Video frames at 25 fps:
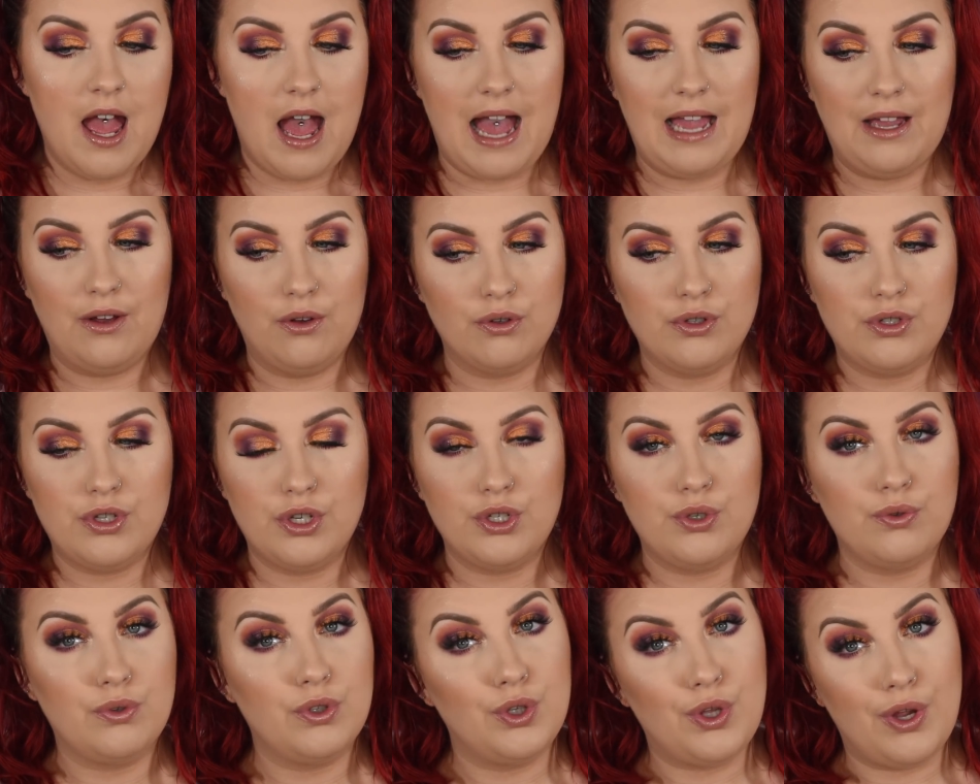I also
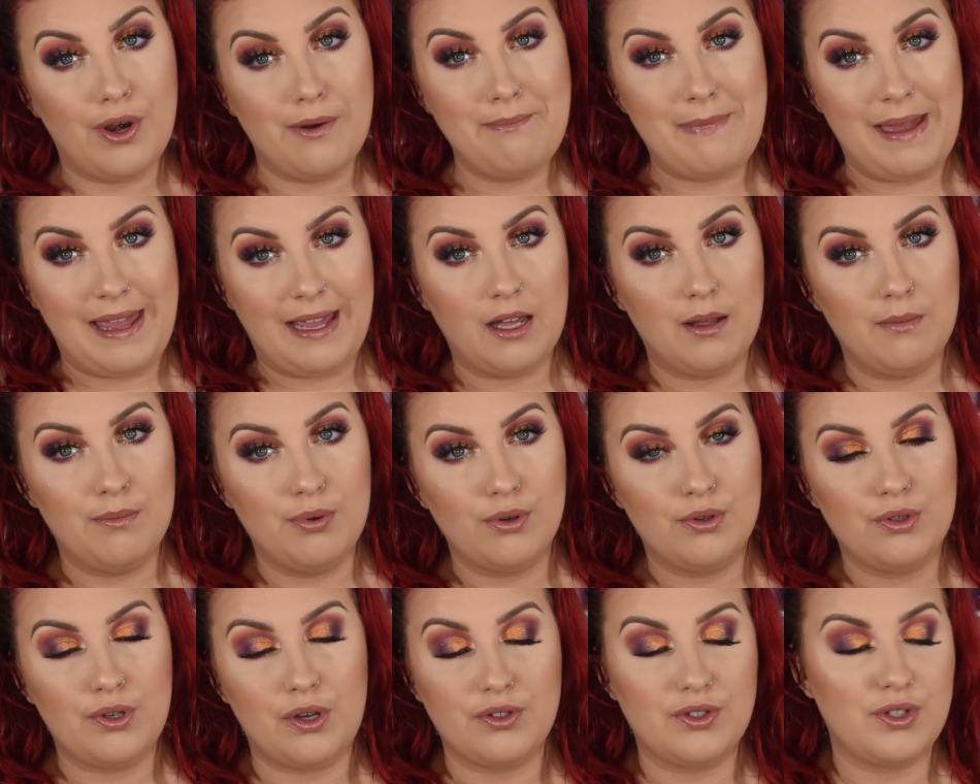do a lot of makeup
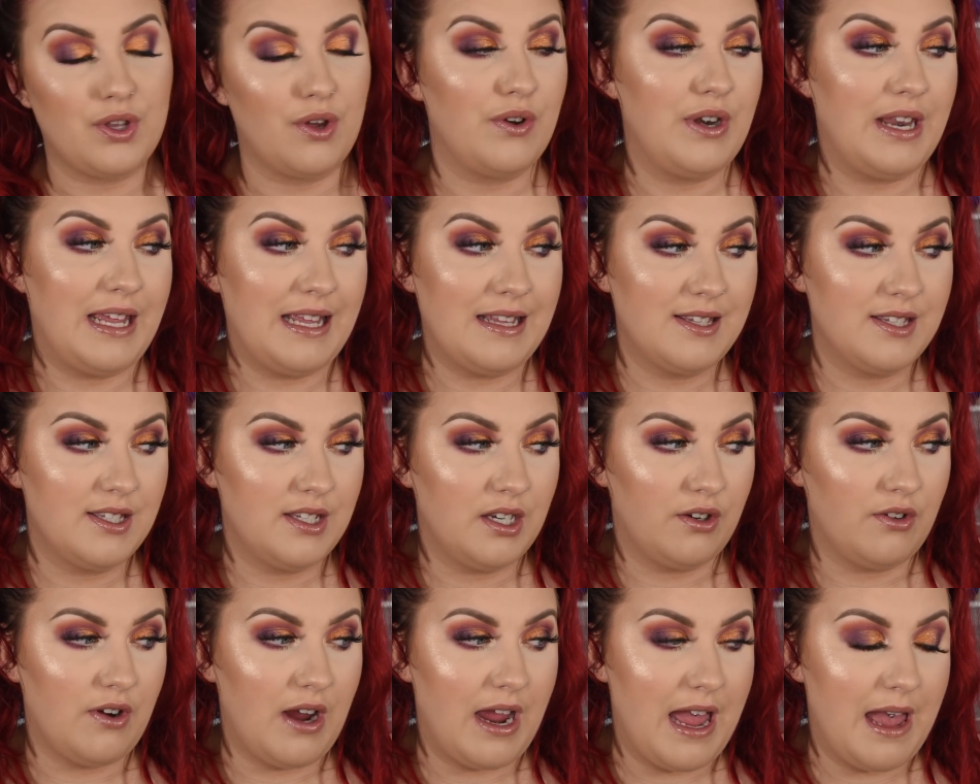looks on
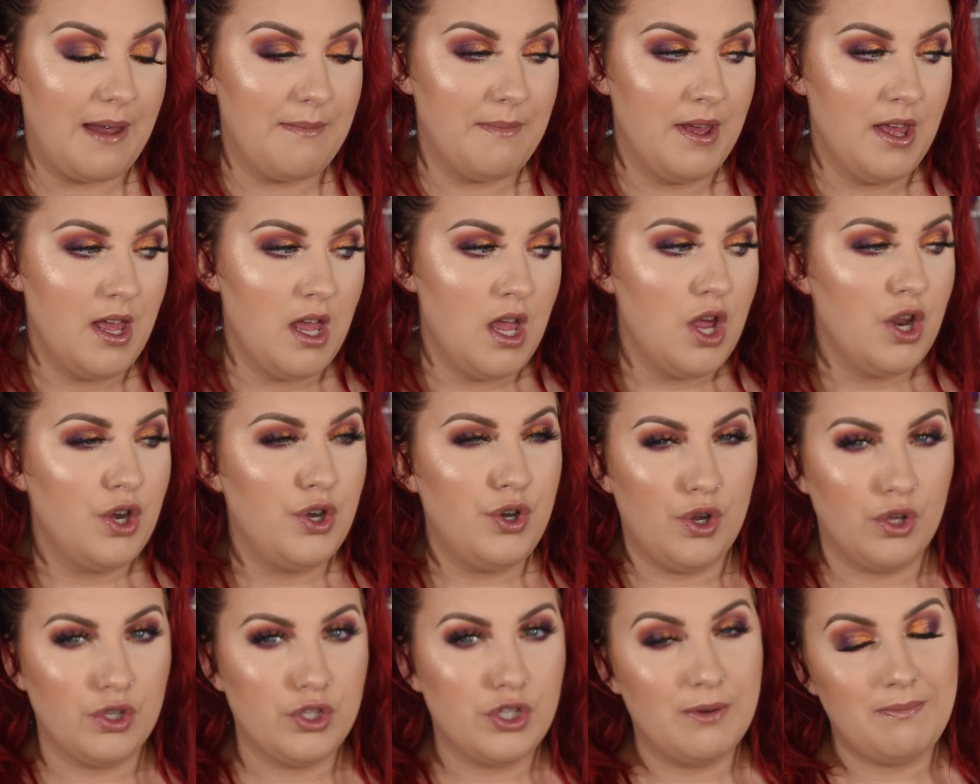Instagram,
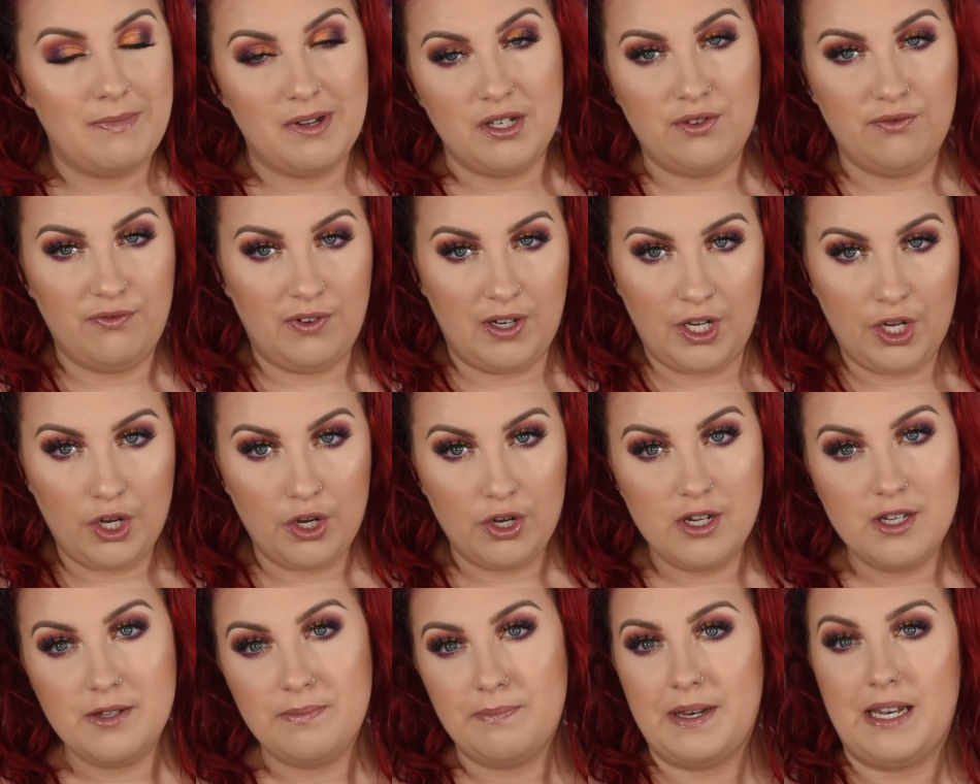not so much
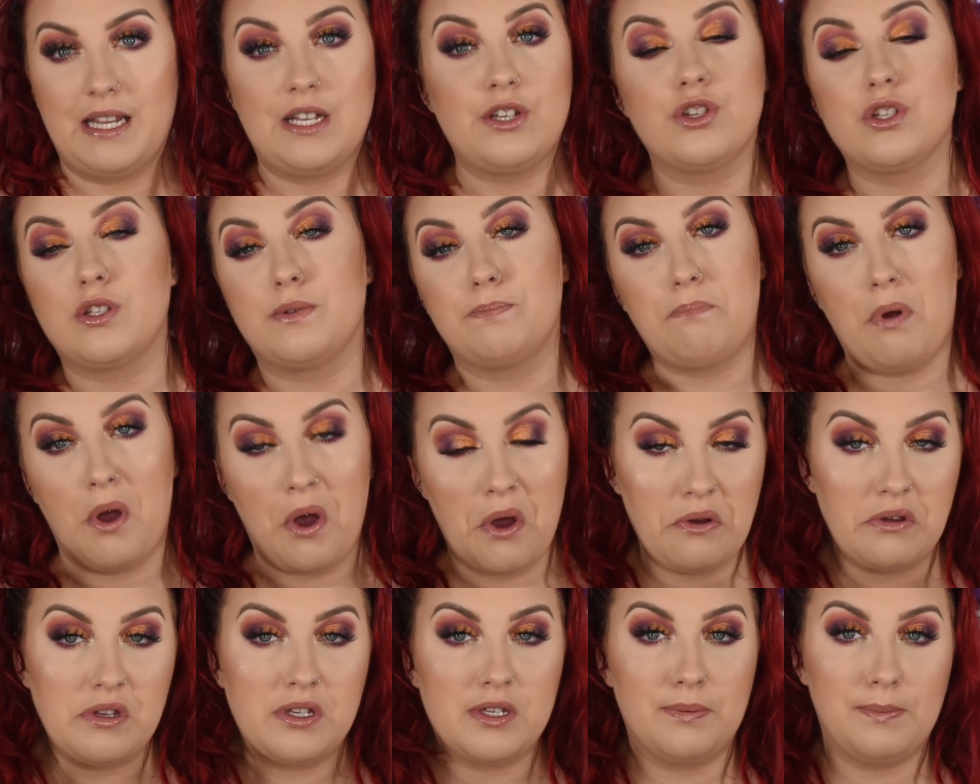videos, but I just
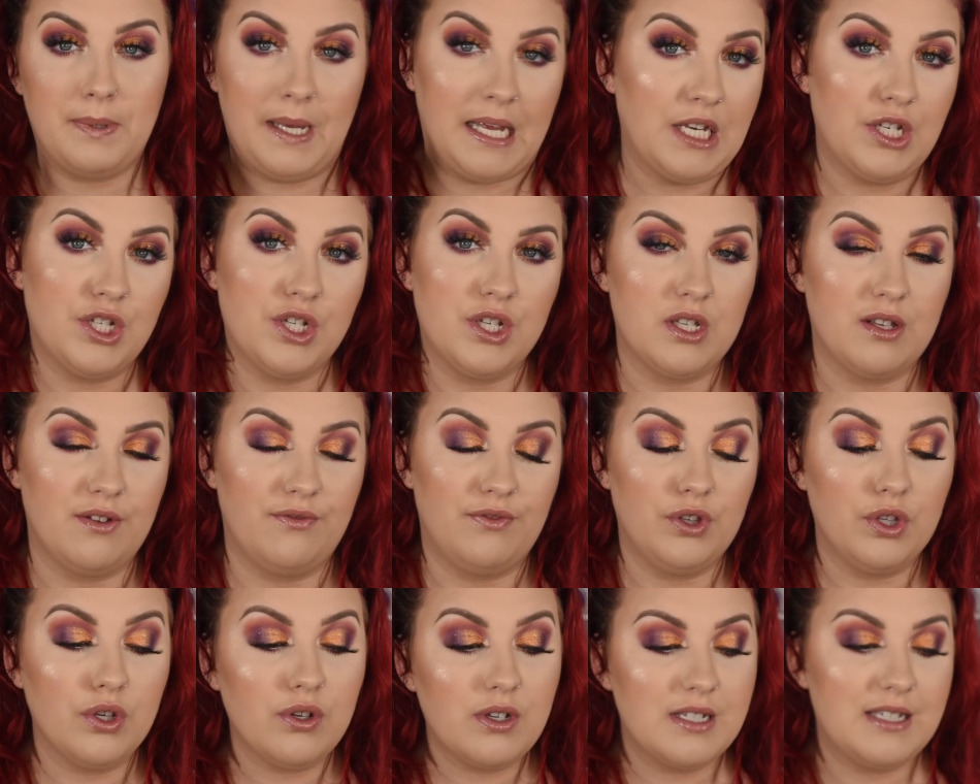post pictures
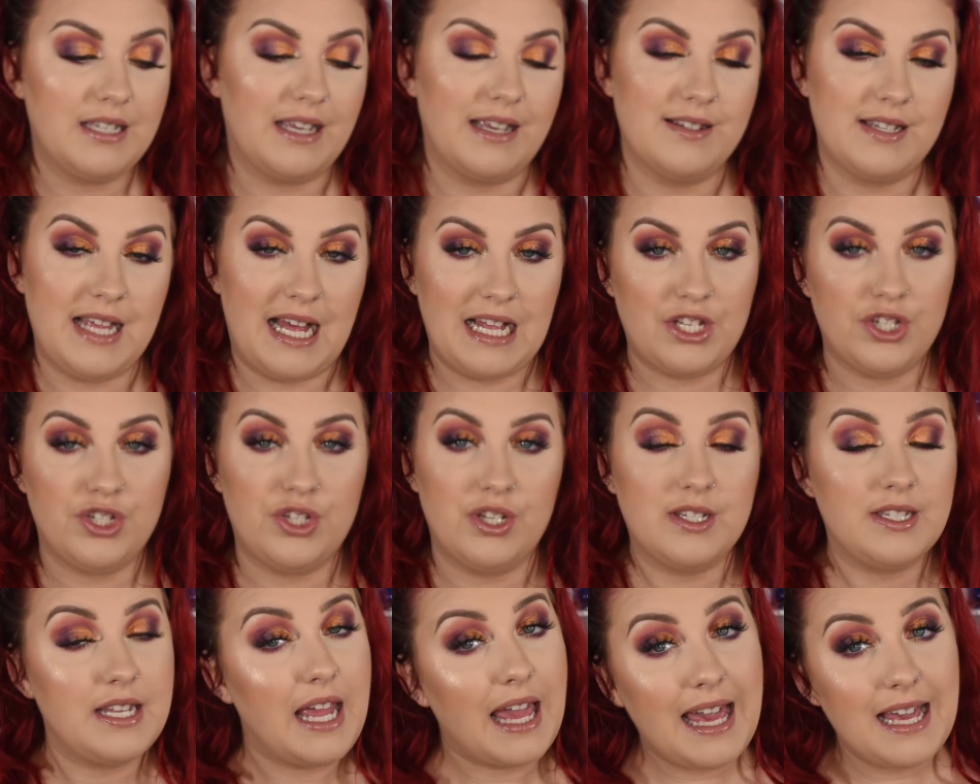of looks because that's
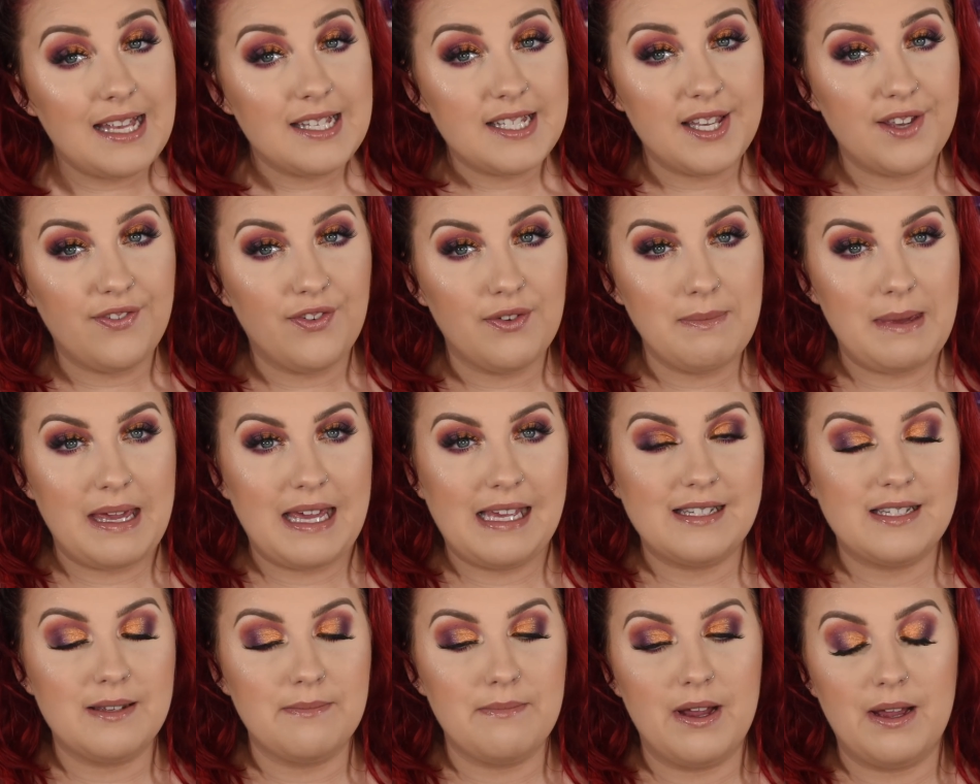just easy for me
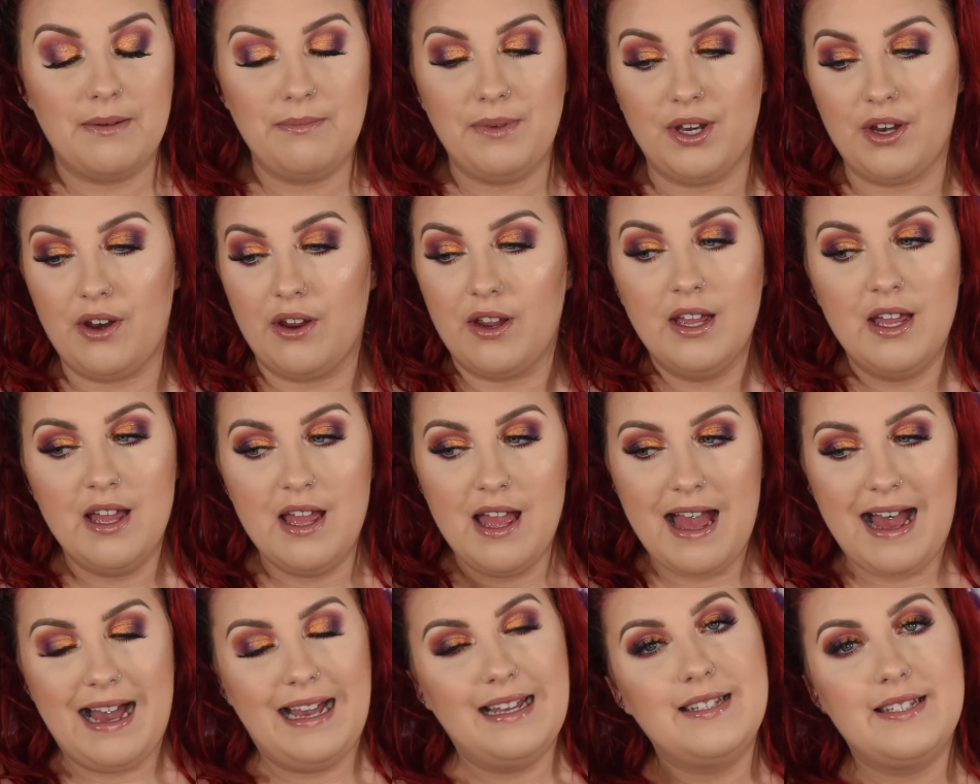as a mom. You know,
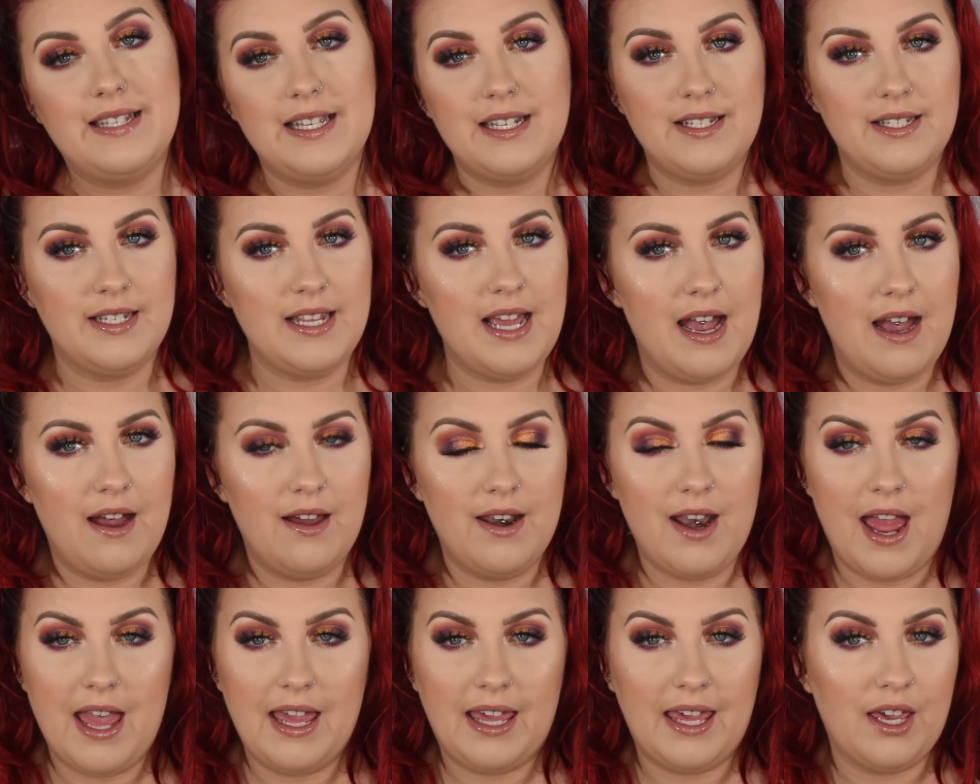I sit
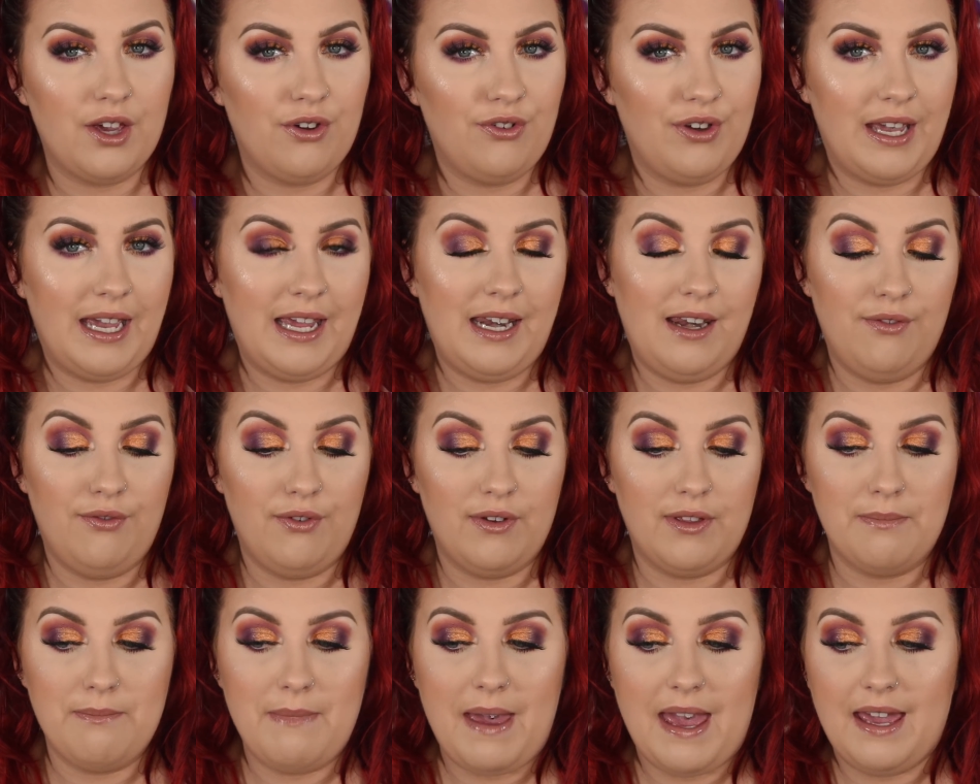down, I get creative
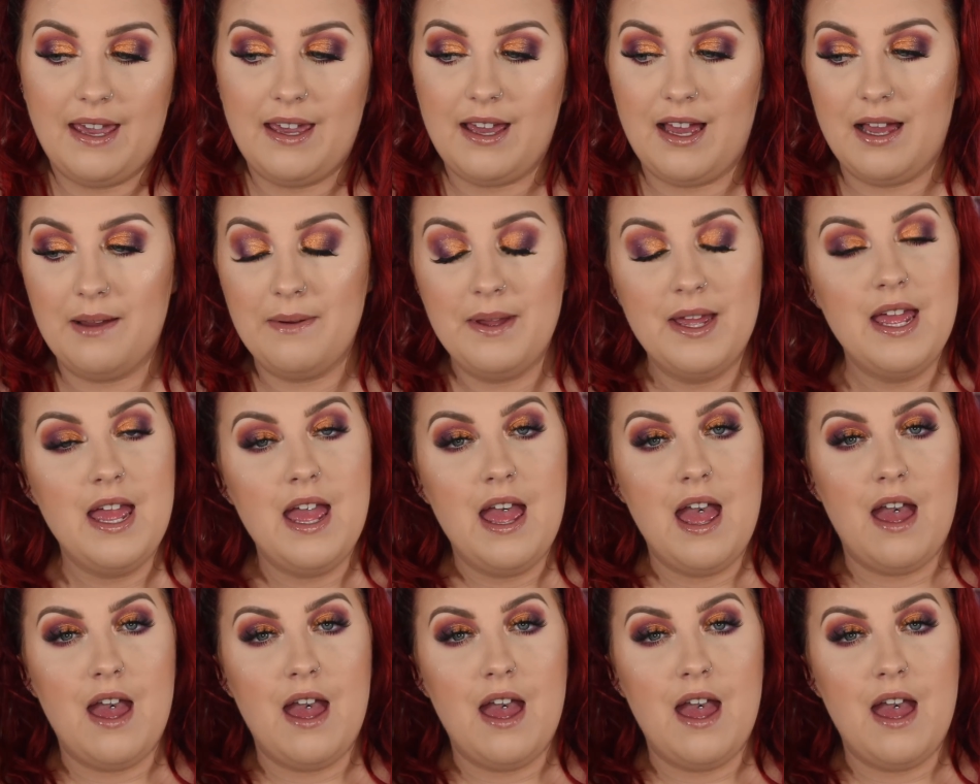with makeup.